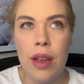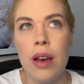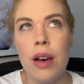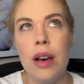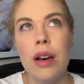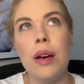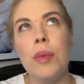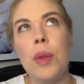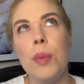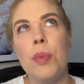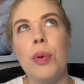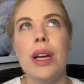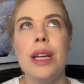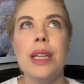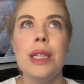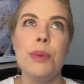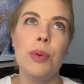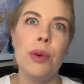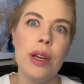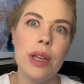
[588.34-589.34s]
The
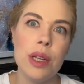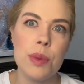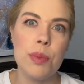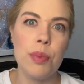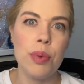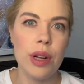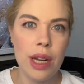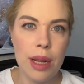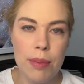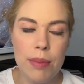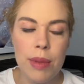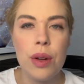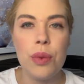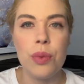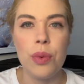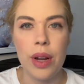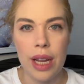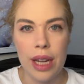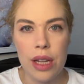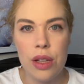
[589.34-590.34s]
price point is pretty
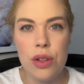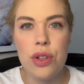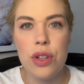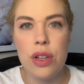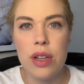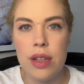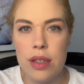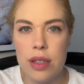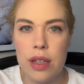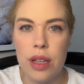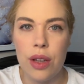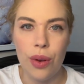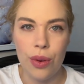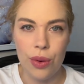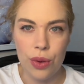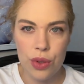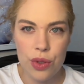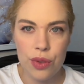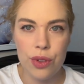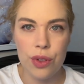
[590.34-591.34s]
mid-range as it
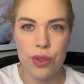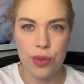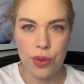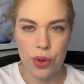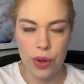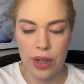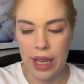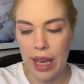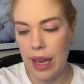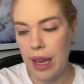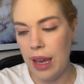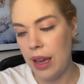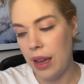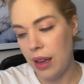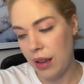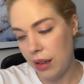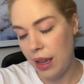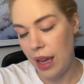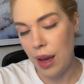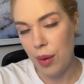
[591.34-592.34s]
goes for
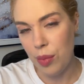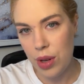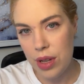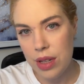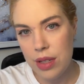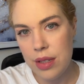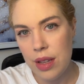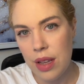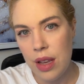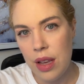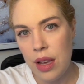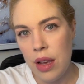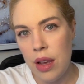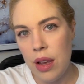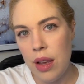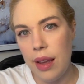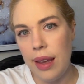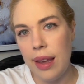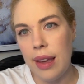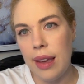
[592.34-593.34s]
4K cameras,
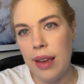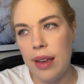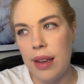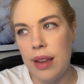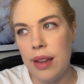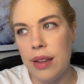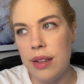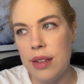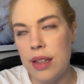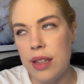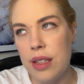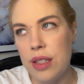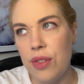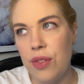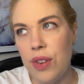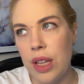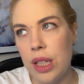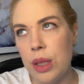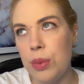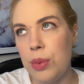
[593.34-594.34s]
and it's
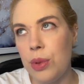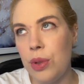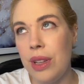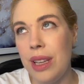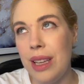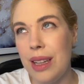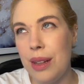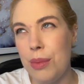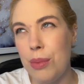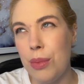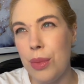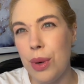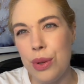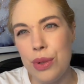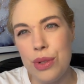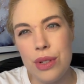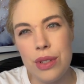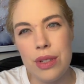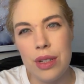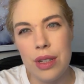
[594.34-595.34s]
available in
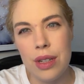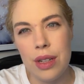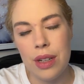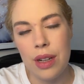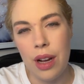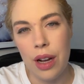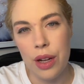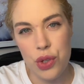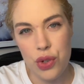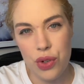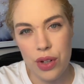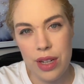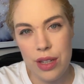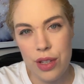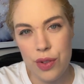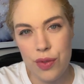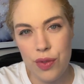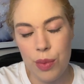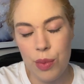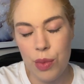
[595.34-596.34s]
most
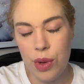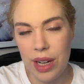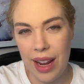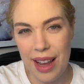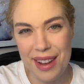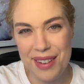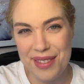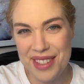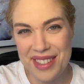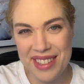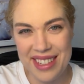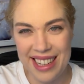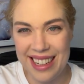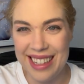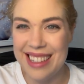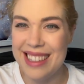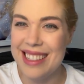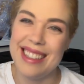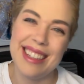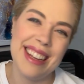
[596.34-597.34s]
countries from what I've seen.
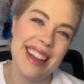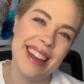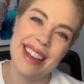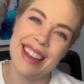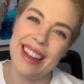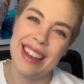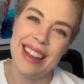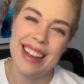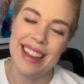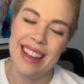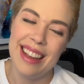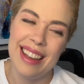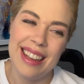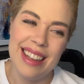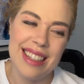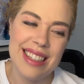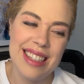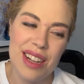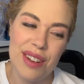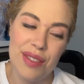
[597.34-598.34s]
It's not
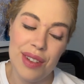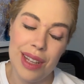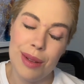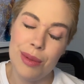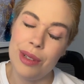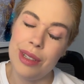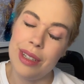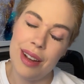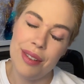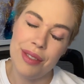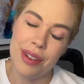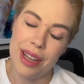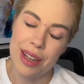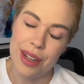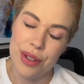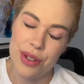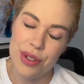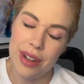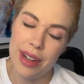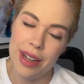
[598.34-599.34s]
It's not available at every
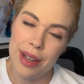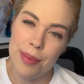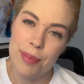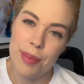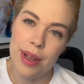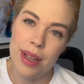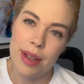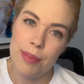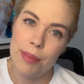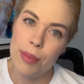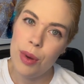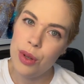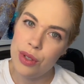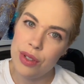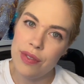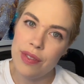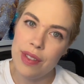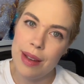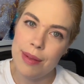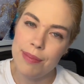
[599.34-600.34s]
country, but most
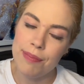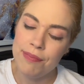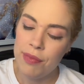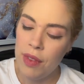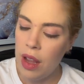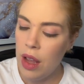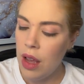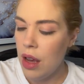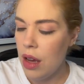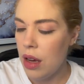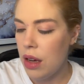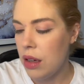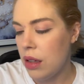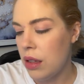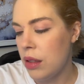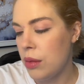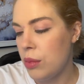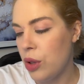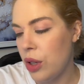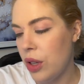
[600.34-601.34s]
of them,
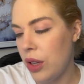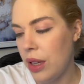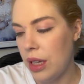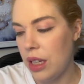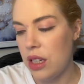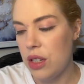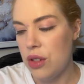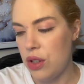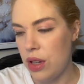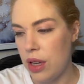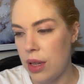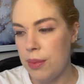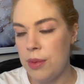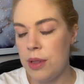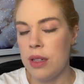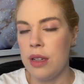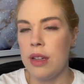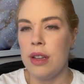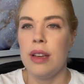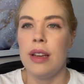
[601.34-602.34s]
or you can get it
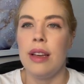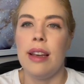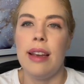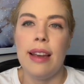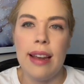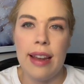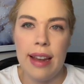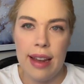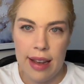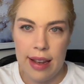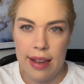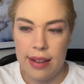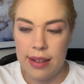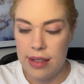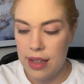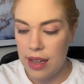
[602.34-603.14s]
shipped, and